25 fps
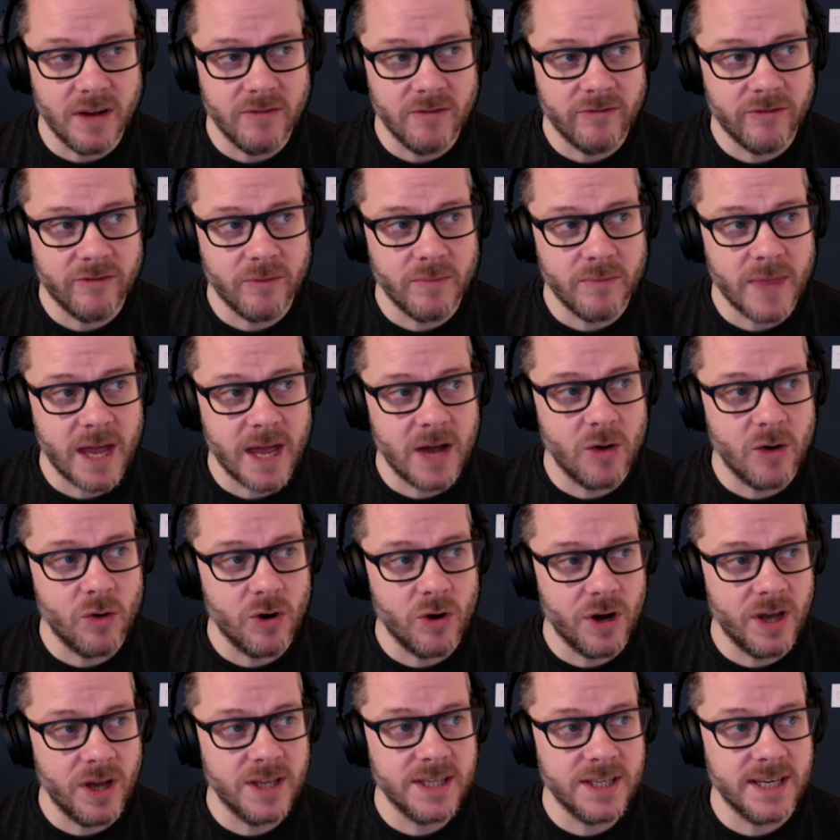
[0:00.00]
from that
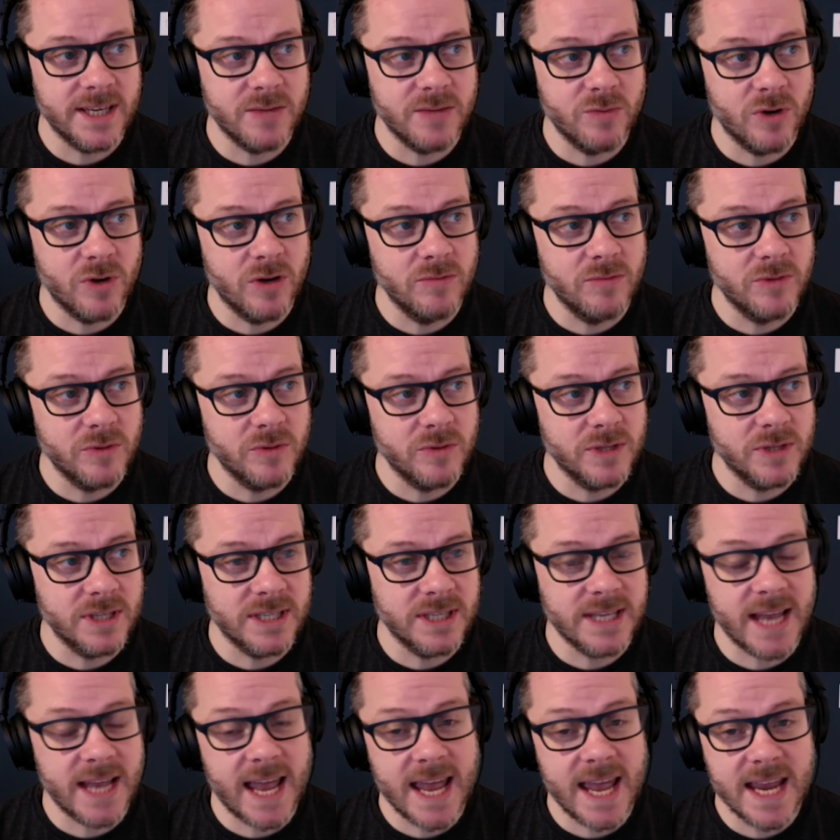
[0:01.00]
organisation would come to us and
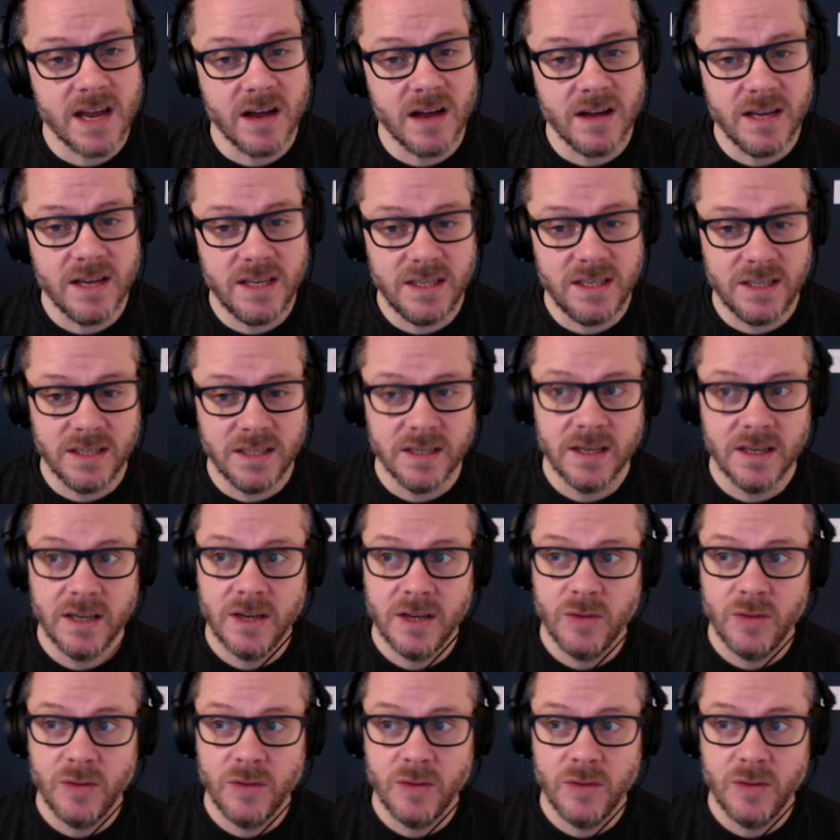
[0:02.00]
say, hey guys,